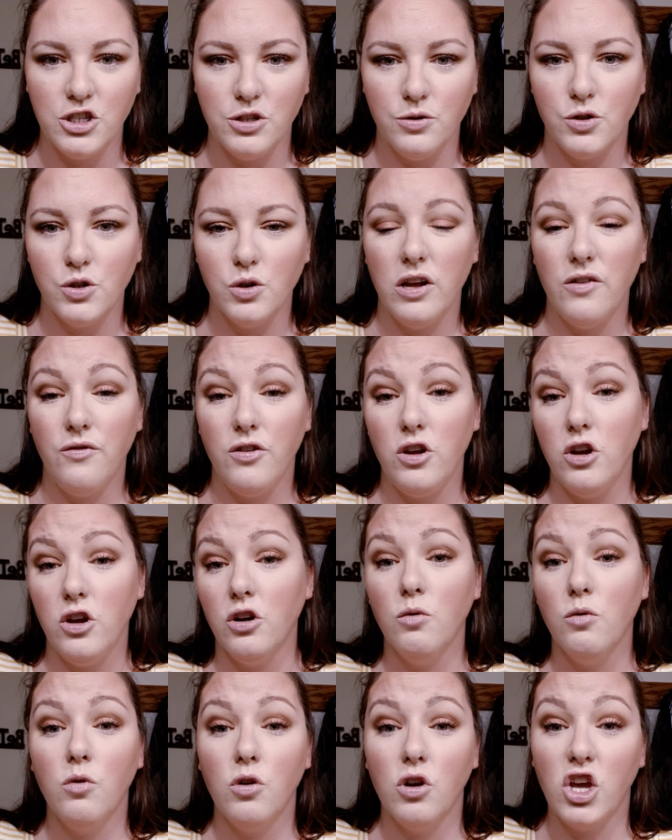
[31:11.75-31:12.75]
So if
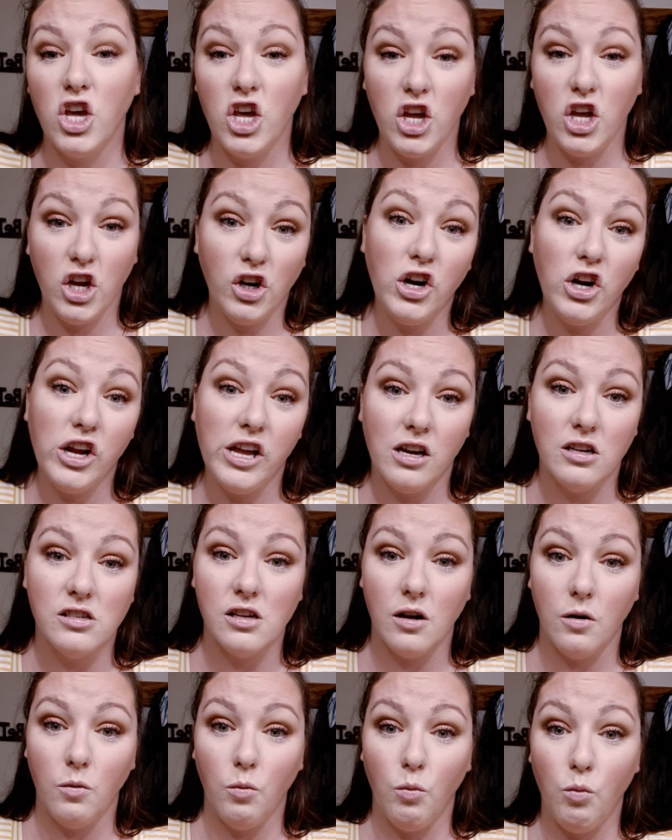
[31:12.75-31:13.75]
you're curious
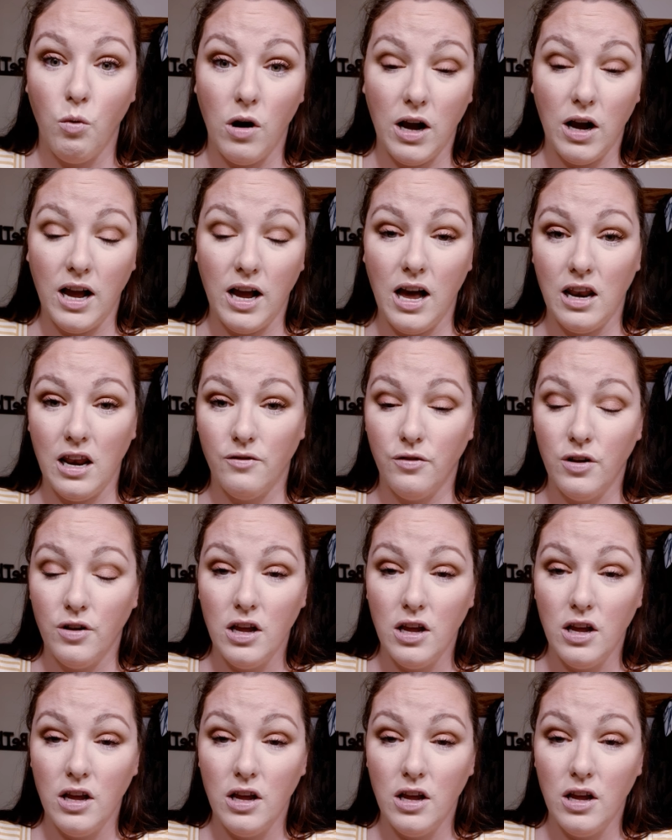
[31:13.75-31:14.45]
on what kind of